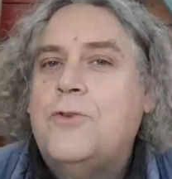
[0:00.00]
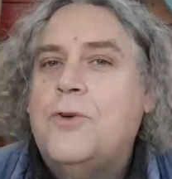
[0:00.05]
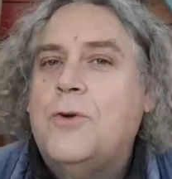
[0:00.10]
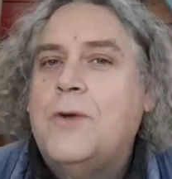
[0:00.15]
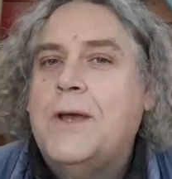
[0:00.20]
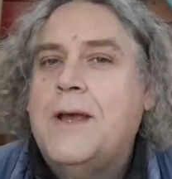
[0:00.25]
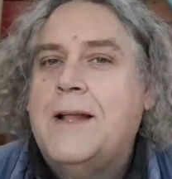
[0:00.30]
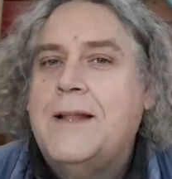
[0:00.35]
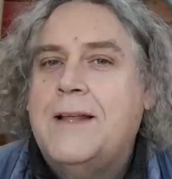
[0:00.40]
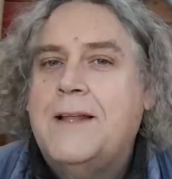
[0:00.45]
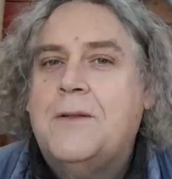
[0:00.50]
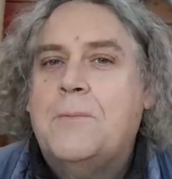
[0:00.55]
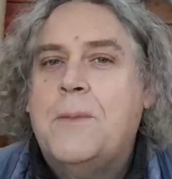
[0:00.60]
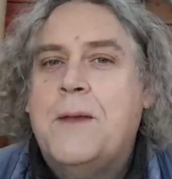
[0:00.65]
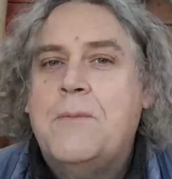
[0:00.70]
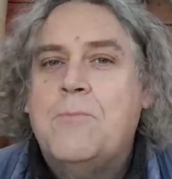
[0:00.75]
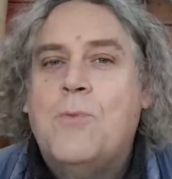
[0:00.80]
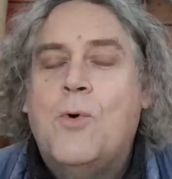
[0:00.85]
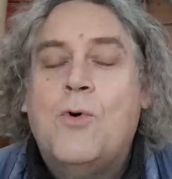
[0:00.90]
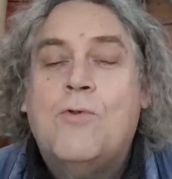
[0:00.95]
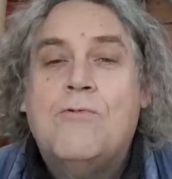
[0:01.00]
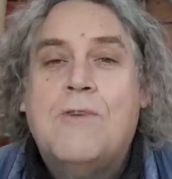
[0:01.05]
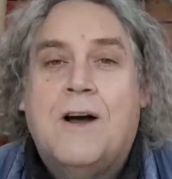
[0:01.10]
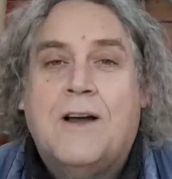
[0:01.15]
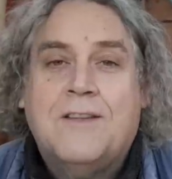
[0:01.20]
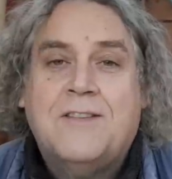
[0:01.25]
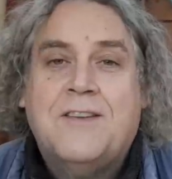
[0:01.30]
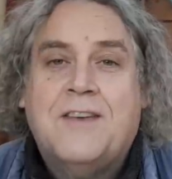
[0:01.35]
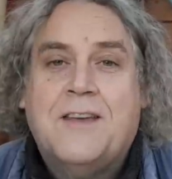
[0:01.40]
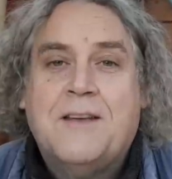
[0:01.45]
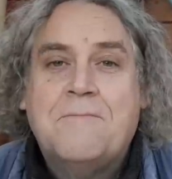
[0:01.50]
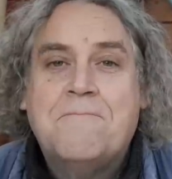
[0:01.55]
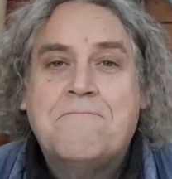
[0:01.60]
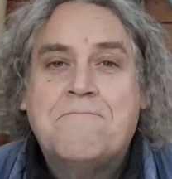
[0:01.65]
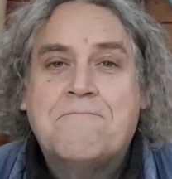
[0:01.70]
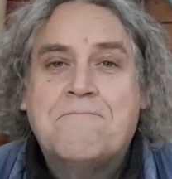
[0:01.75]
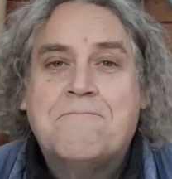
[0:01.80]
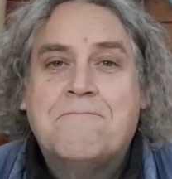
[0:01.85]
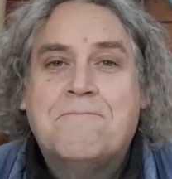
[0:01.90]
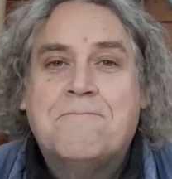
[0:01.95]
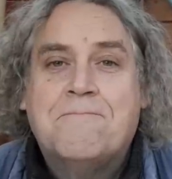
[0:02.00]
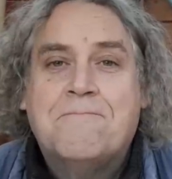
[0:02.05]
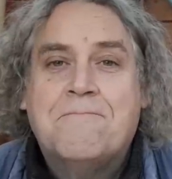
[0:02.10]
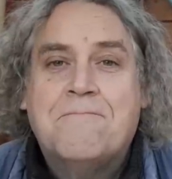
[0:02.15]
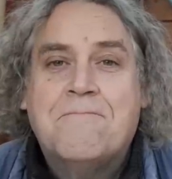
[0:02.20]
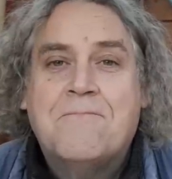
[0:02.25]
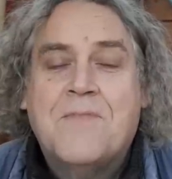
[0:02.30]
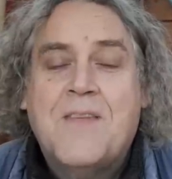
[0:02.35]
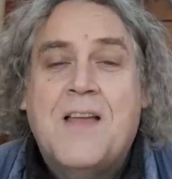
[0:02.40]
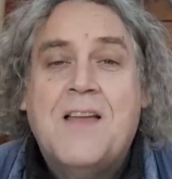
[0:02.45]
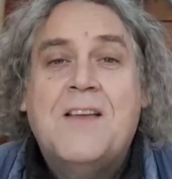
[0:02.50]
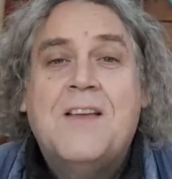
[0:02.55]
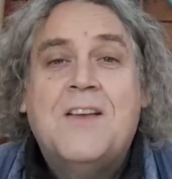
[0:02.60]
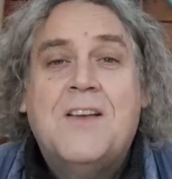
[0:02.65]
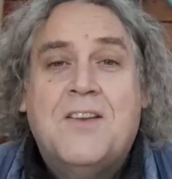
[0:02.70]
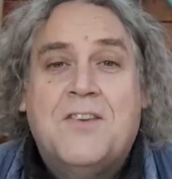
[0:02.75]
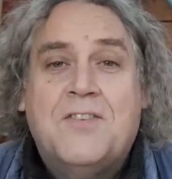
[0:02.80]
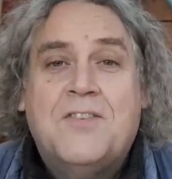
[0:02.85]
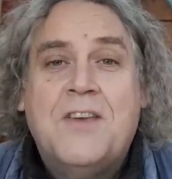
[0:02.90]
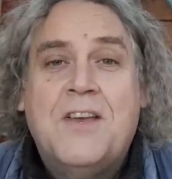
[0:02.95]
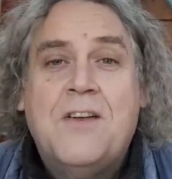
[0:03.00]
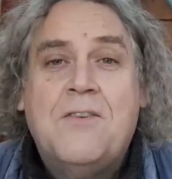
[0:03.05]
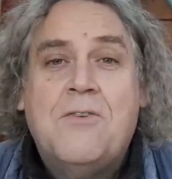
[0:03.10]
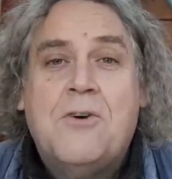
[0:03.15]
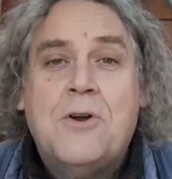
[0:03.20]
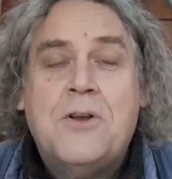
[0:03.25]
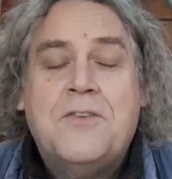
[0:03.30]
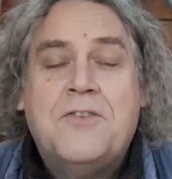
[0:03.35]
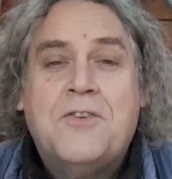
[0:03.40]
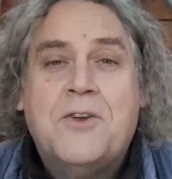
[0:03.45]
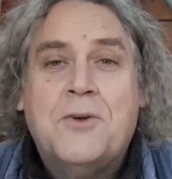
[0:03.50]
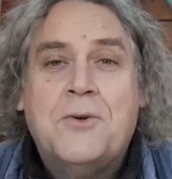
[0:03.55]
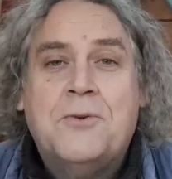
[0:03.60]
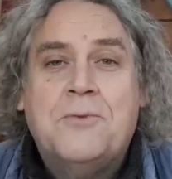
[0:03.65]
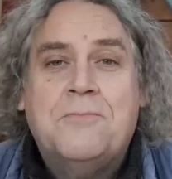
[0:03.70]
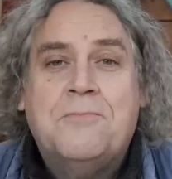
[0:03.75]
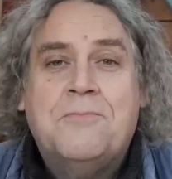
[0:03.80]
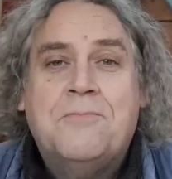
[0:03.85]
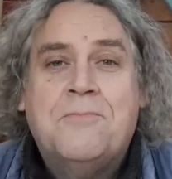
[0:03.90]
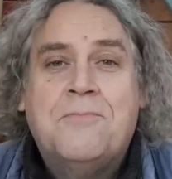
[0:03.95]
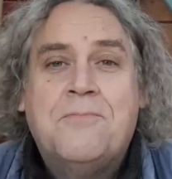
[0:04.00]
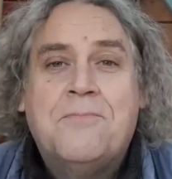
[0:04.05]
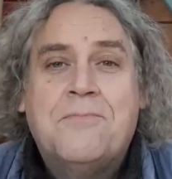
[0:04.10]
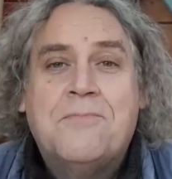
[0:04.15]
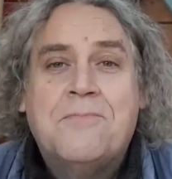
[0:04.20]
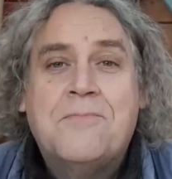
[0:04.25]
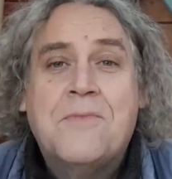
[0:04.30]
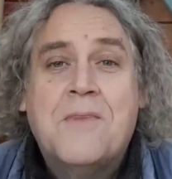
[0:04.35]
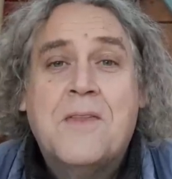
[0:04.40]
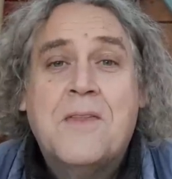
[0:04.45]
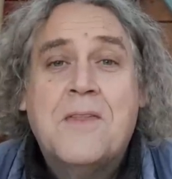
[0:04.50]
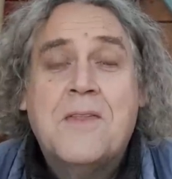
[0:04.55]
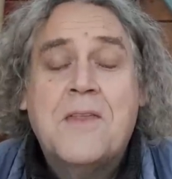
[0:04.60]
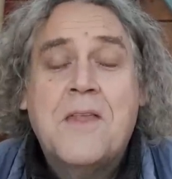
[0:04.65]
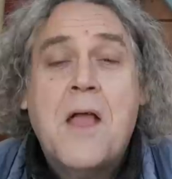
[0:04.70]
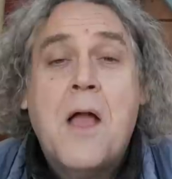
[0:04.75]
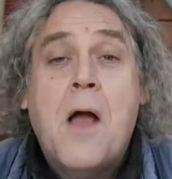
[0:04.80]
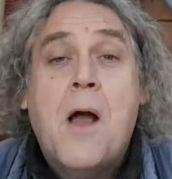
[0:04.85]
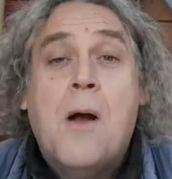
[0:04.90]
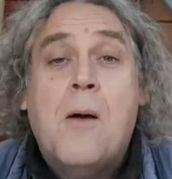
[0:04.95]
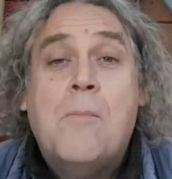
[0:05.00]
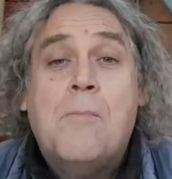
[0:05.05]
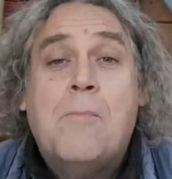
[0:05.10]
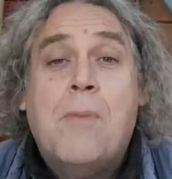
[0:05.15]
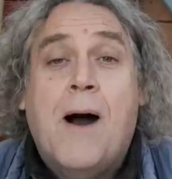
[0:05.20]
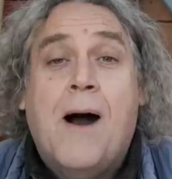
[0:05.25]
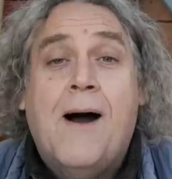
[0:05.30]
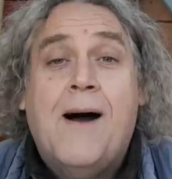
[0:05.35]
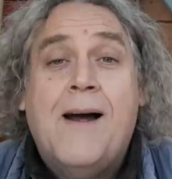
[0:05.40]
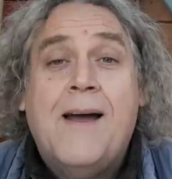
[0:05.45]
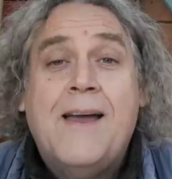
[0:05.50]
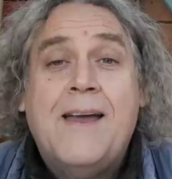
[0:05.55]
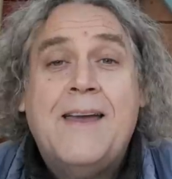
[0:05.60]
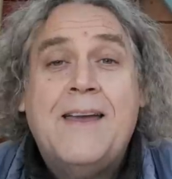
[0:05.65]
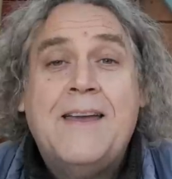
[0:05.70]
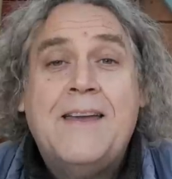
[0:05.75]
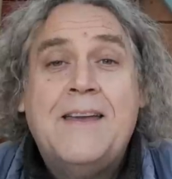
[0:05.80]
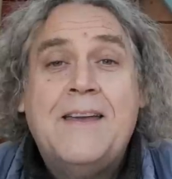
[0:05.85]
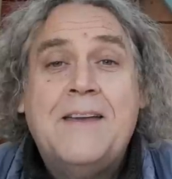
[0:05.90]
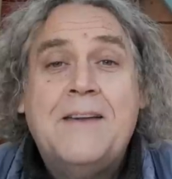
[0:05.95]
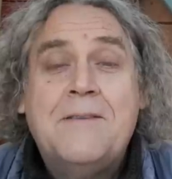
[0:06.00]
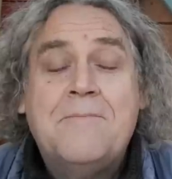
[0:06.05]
doing a little bit more writing. See you very soon. Bye.